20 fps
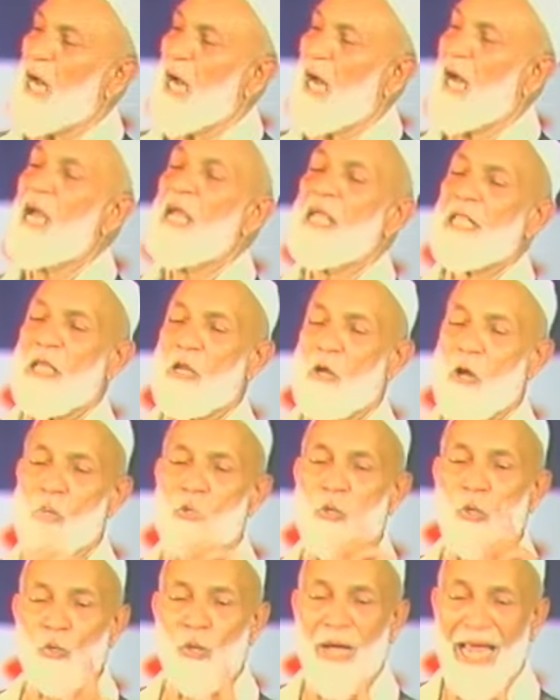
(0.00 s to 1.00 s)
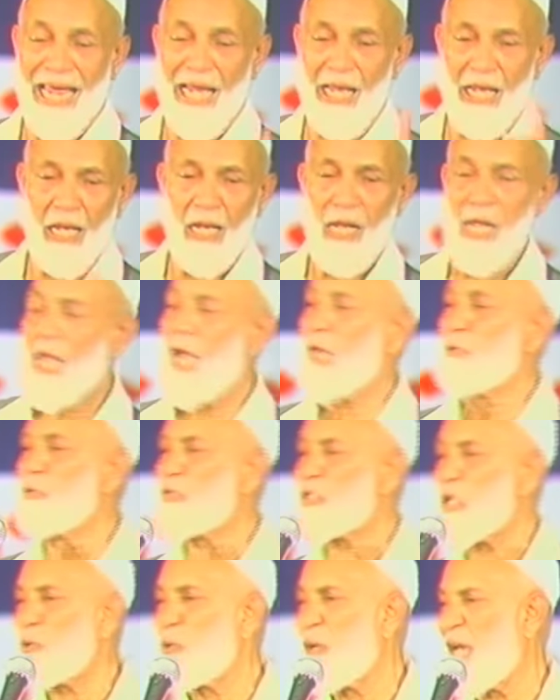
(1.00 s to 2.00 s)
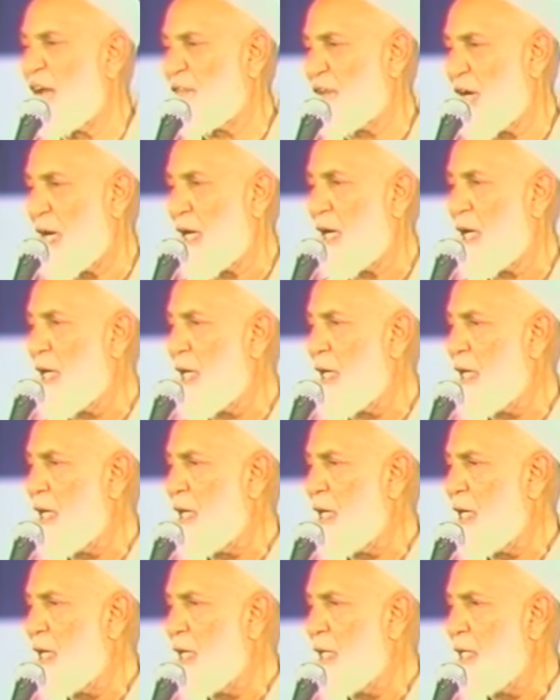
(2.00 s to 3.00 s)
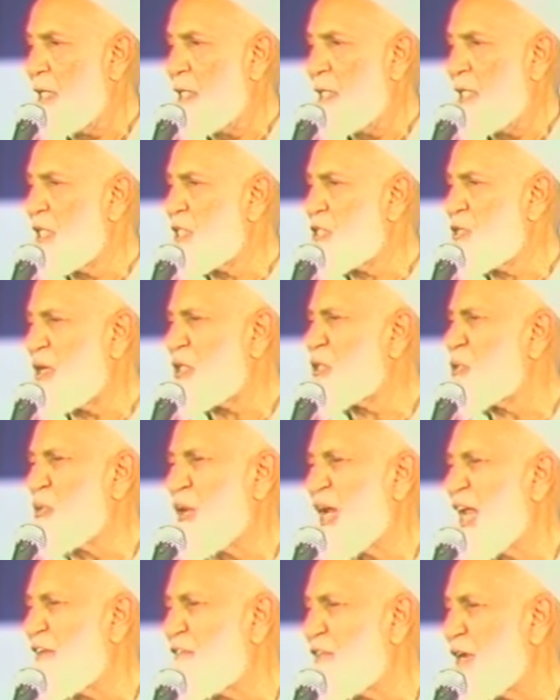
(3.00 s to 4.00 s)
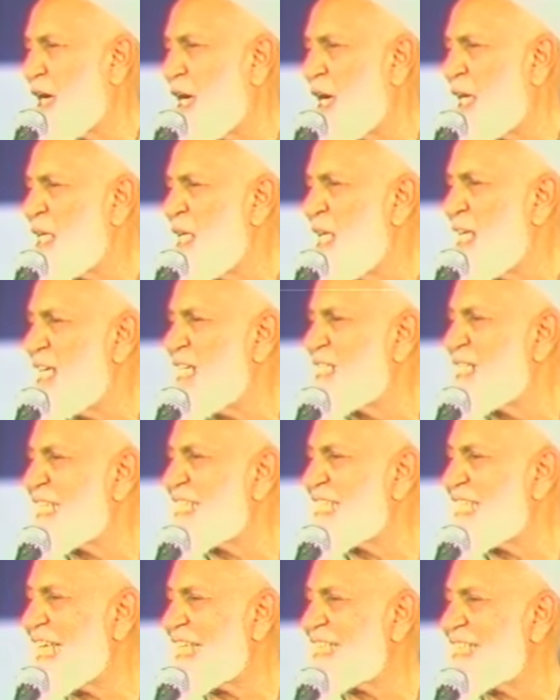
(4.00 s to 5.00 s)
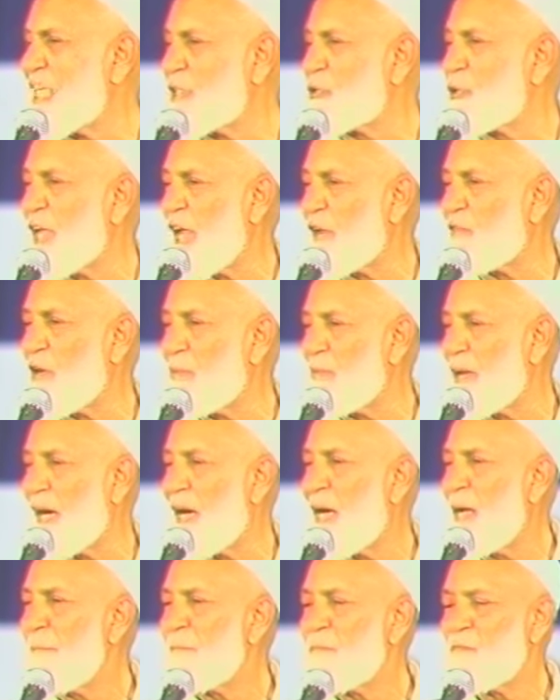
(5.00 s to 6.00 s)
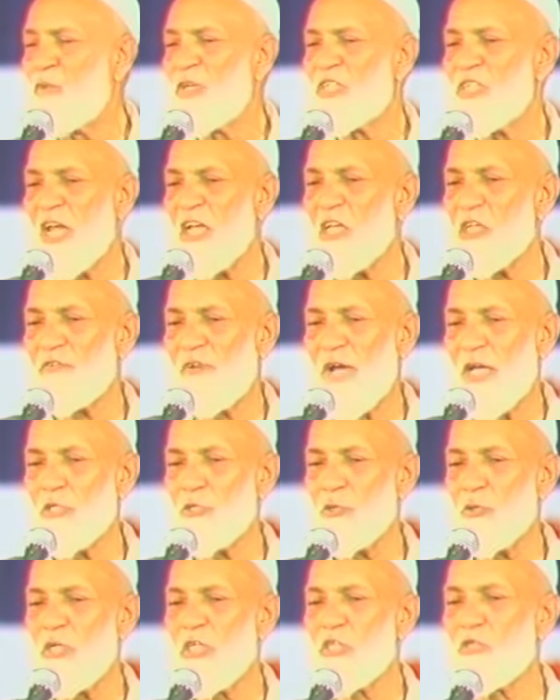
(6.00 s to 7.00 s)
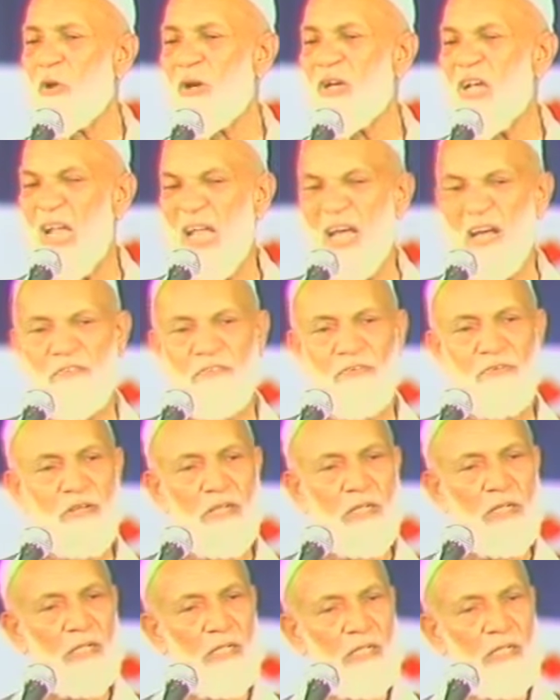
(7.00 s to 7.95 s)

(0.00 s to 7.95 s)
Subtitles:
her, they'll all go to hell. And you say you love her. It's not you love her, it's the sex that you get from her which satisfies you. It's not love.